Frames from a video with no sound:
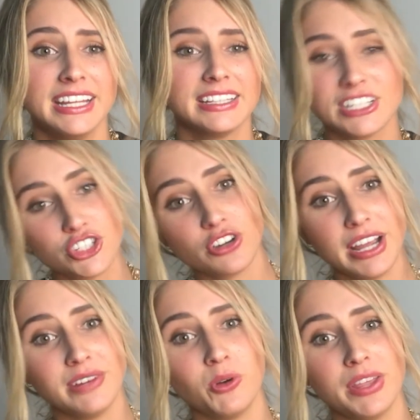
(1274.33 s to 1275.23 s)
Let's try
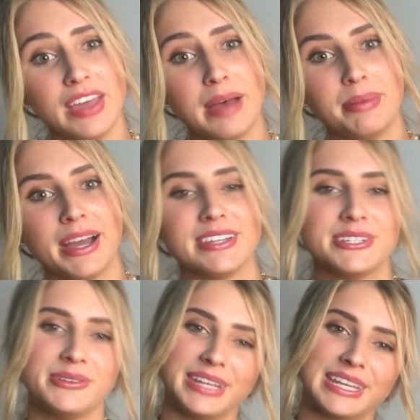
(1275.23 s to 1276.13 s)
and avoid that by
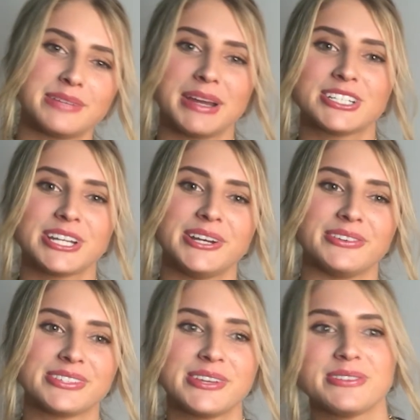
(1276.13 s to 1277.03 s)
tuning into my show,
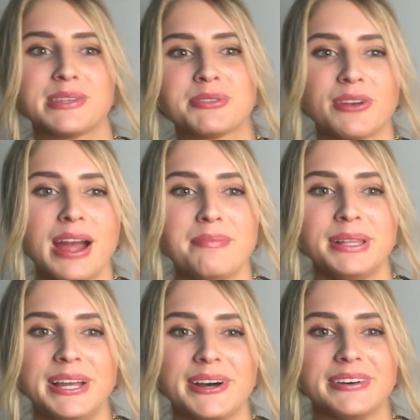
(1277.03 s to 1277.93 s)
so subscribe
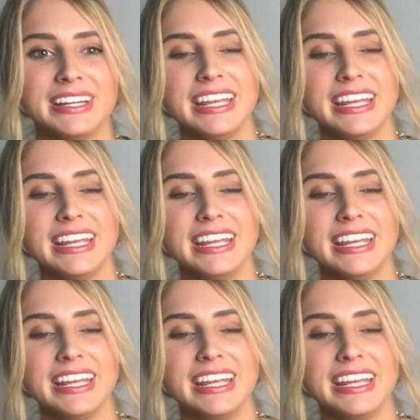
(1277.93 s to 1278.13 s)
below.